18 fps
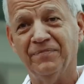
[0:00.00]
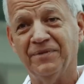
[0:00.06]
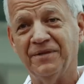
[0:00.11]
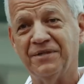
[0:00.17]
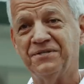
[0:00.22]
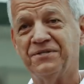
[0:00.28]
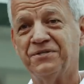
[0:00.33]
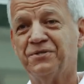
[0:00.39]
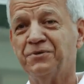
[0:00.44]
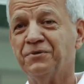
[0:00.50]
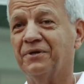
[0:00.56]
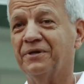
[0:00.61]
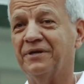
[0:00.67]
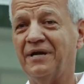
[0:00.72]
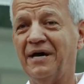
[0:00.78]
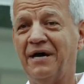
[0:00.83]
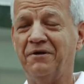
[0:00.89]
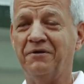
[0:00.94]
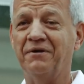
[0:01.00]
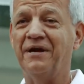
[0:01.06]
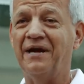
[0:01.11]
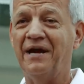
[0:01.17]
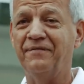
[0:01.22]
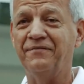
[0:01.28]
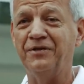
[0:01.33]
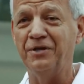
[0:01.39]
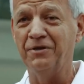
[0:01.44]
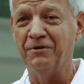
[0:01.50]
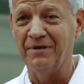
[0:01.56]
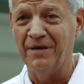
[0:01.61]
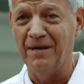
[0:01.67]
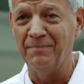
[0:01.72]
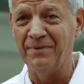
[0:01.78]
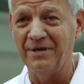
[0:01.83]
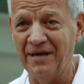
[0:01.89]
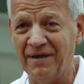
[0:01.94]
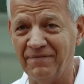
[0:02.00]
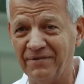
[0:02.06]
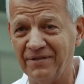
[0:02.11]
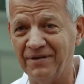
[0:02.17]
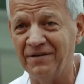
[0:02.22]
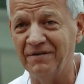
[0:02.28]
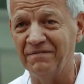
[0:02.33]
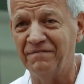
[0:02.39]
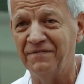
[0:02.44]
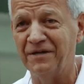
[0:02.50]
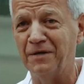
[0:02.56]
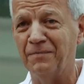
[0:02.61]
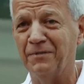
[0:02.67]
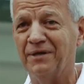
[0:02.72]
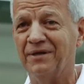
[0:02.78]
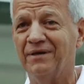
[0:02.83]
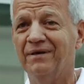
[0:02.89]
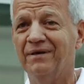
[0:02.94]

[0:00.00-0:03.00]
this is truly an honor to have you here on behalf of the Hunt family.